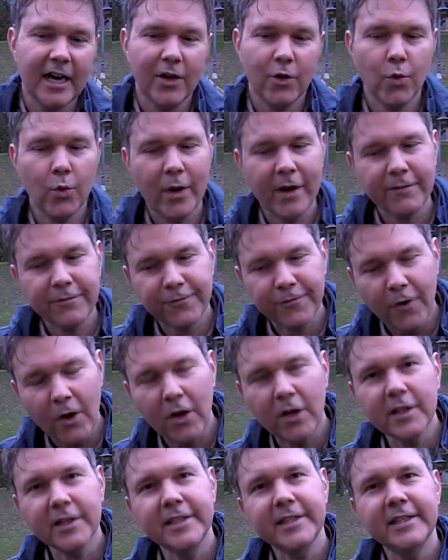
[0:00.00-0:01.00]
who have
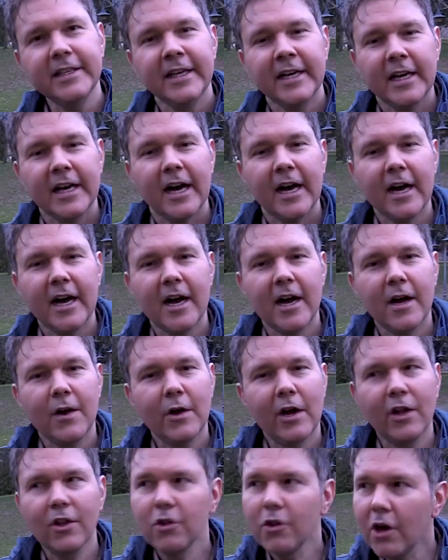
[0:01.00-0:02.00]
fallen
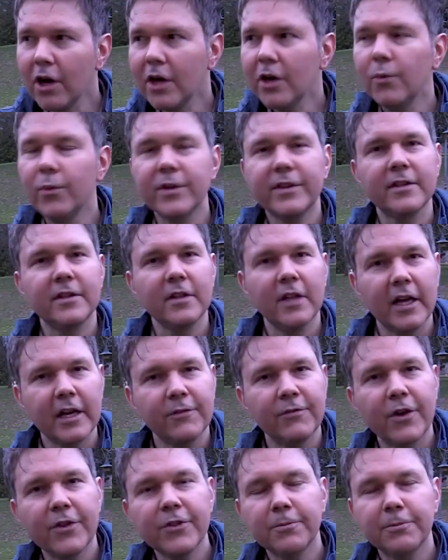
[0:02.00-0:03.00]
along with a lot
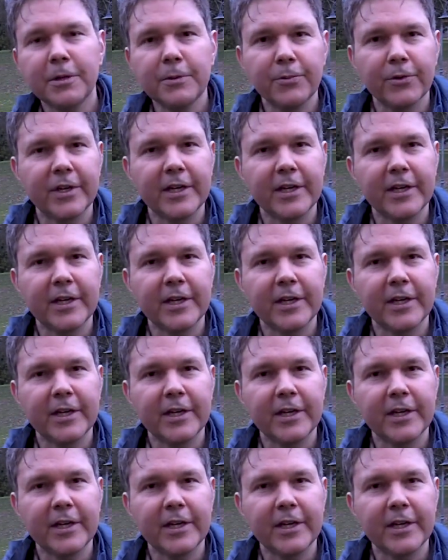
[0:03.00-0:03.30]
of other people